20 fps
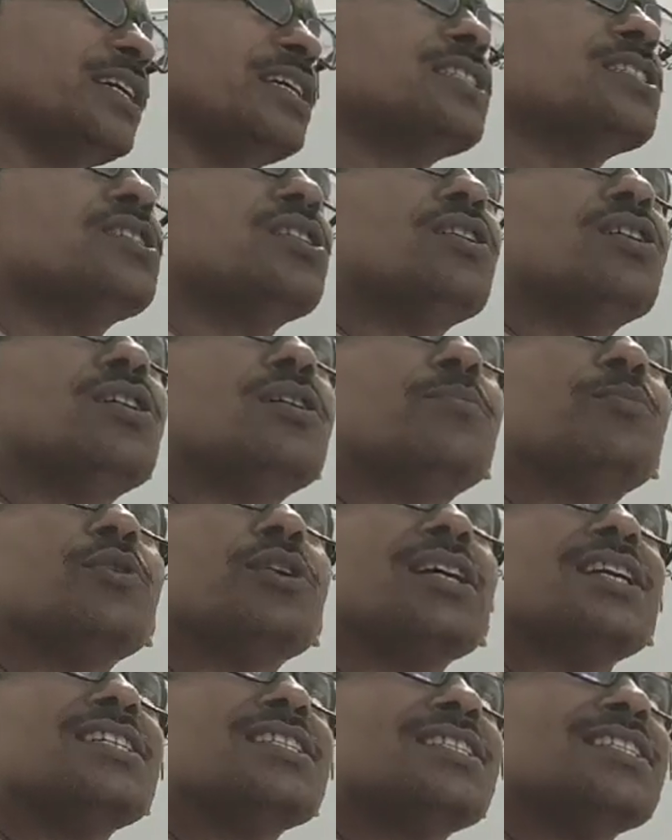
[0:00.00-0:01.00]
to increase the
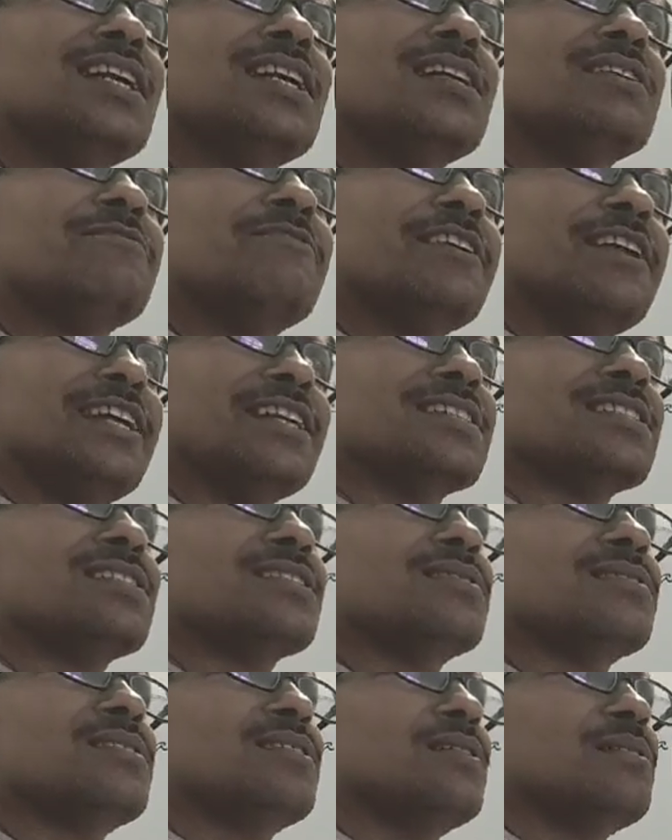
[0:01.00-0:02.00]
potential
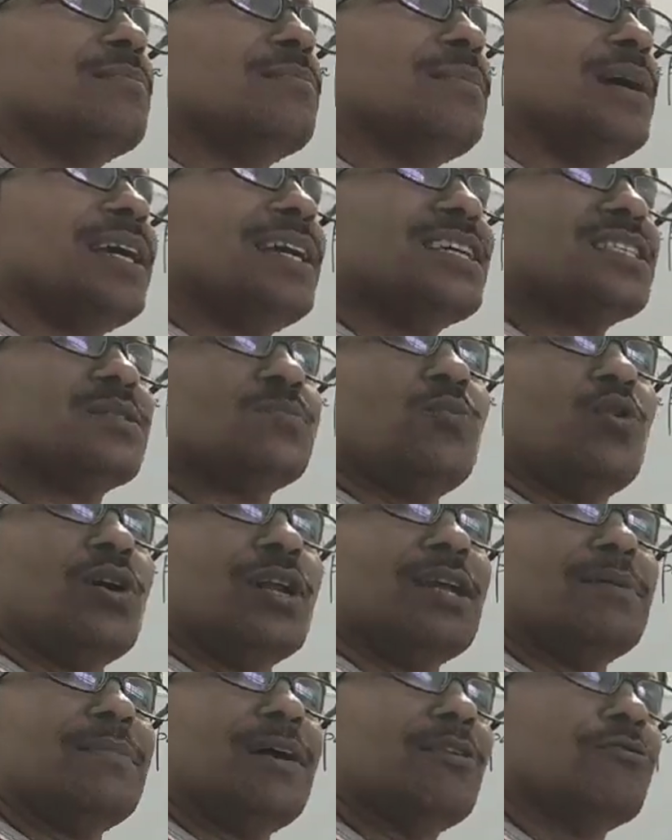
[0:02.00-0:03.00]
difference by a
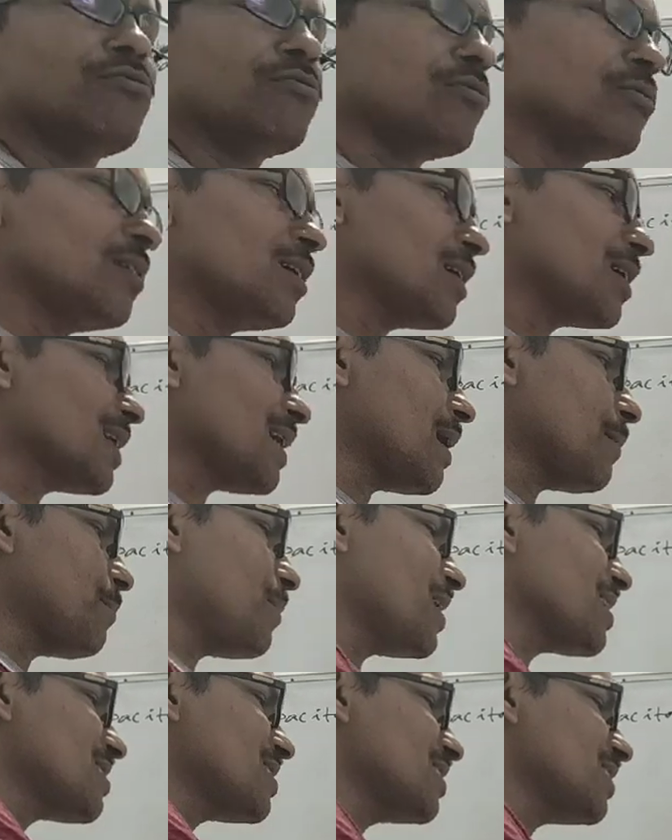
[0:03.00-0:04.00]
small amount,
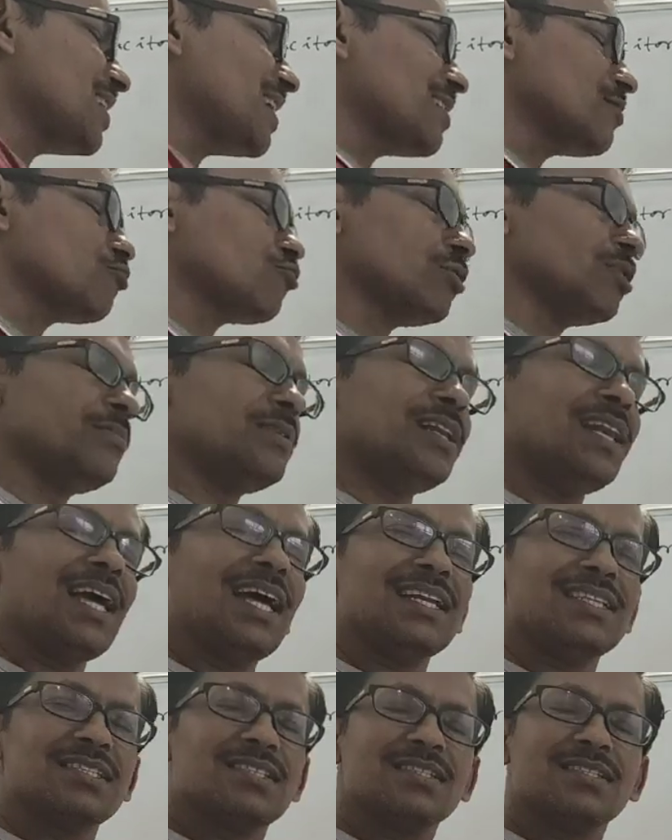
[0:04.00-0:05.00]
capacitance will
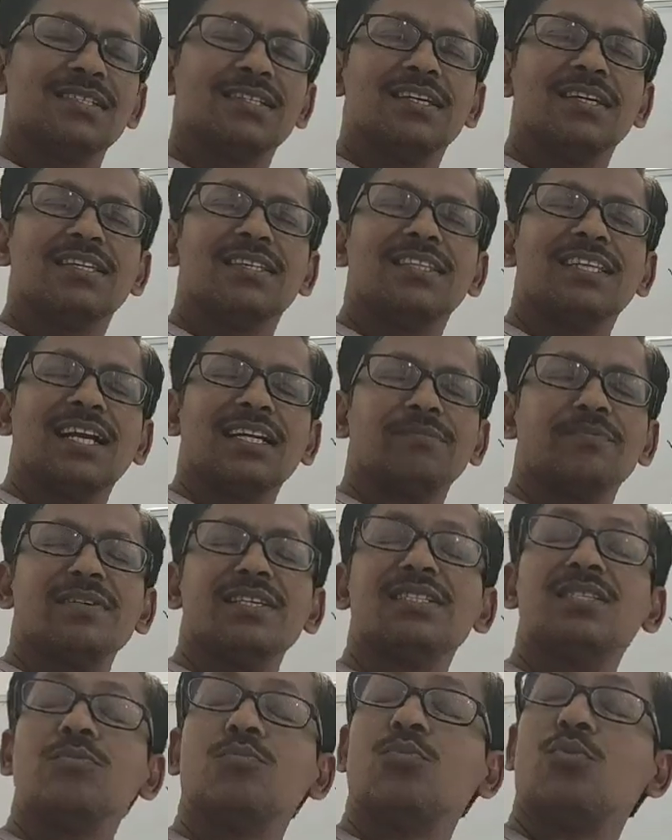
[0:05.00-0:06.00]
be large.
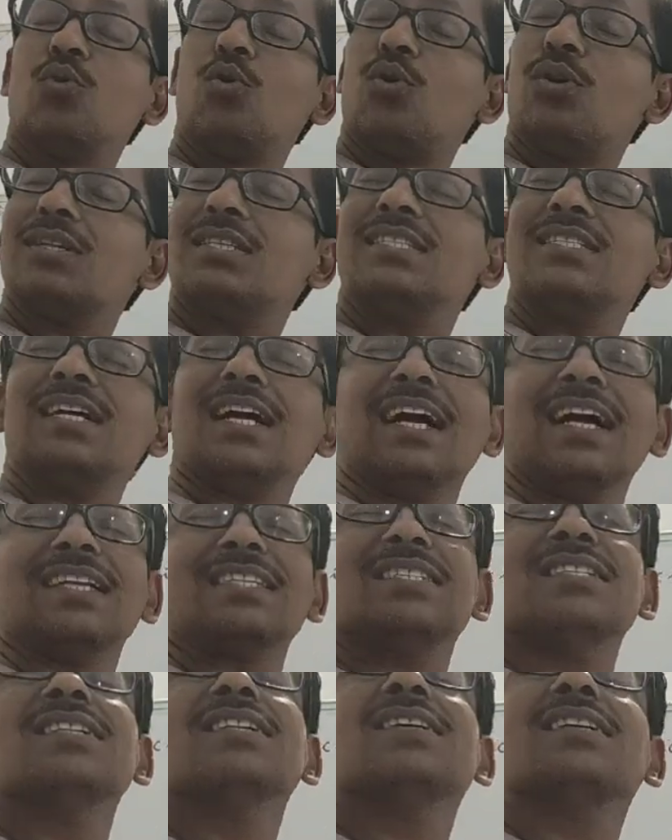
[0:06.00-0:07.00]
That means more
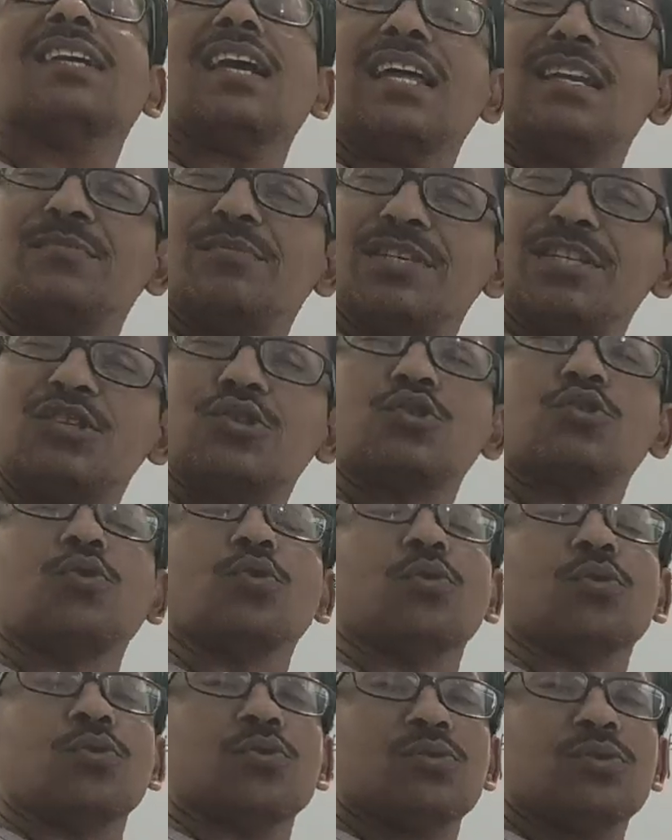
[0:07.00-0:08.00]
charge can be
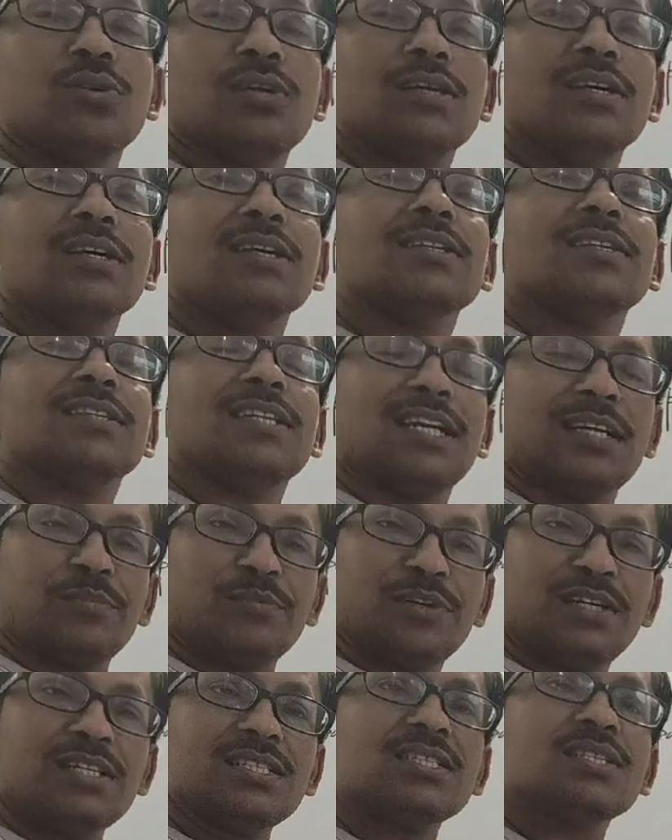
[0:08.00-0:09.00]
stored.
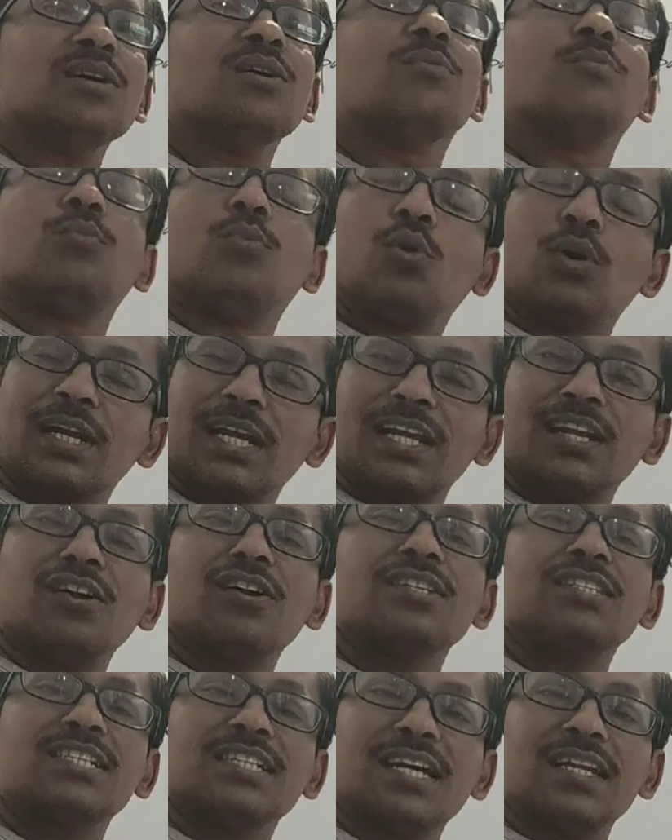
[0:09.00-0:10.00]
That means more
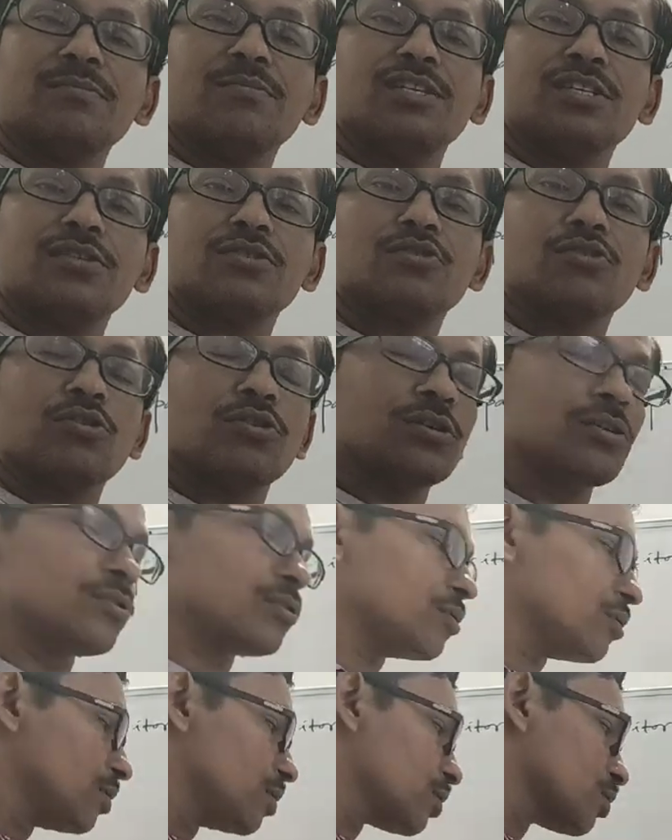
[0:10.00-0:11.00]
energy can be
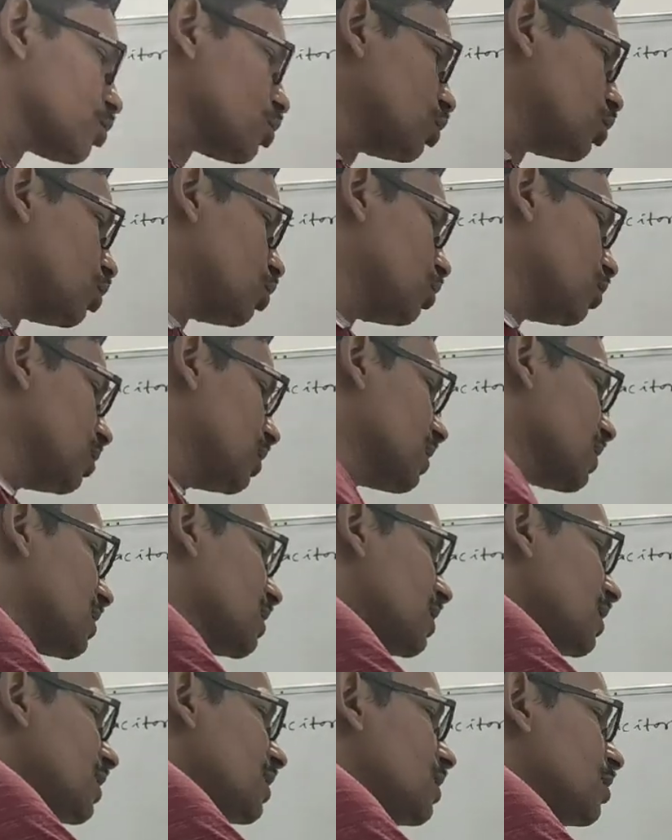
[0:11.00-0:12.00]
stored.
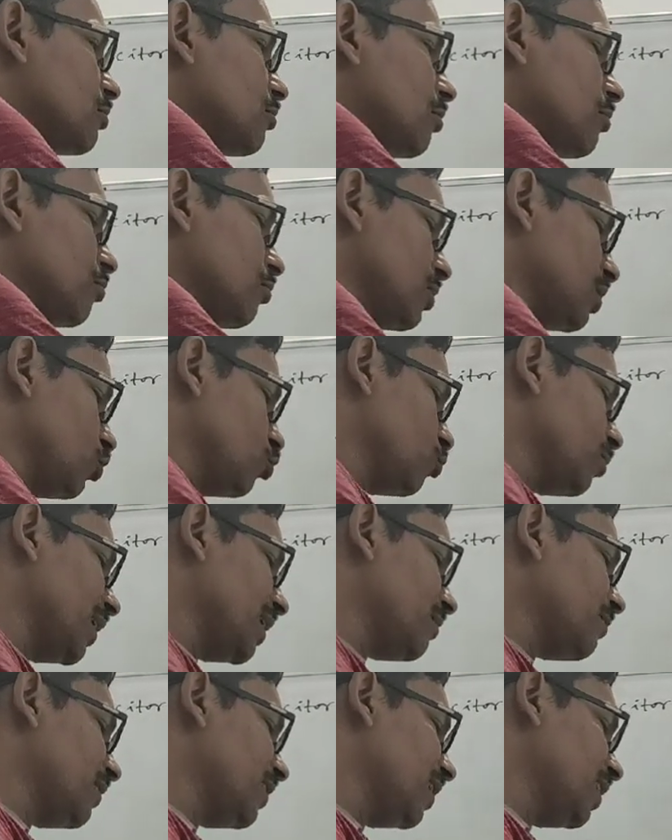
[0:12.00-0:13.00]
So C is equal to
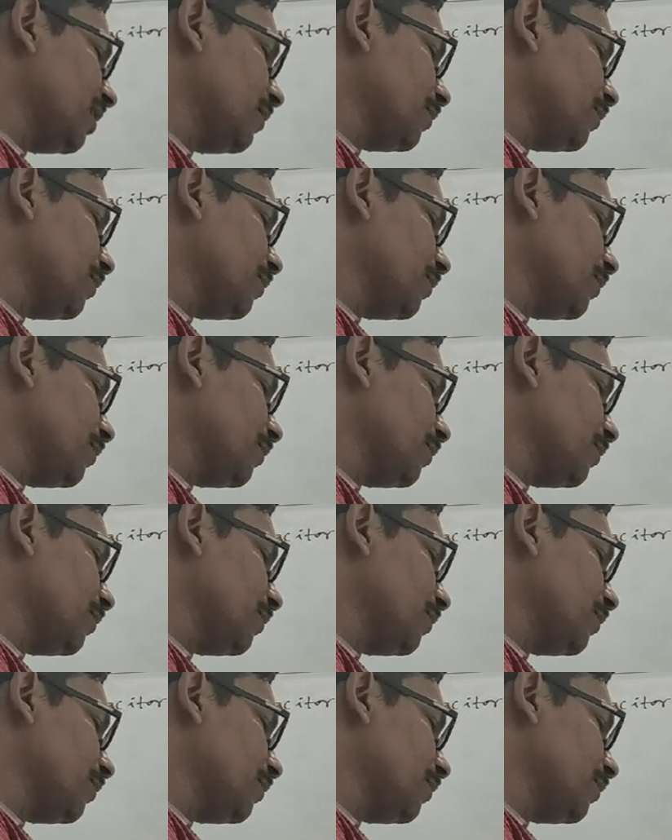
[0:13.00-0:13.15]
Q by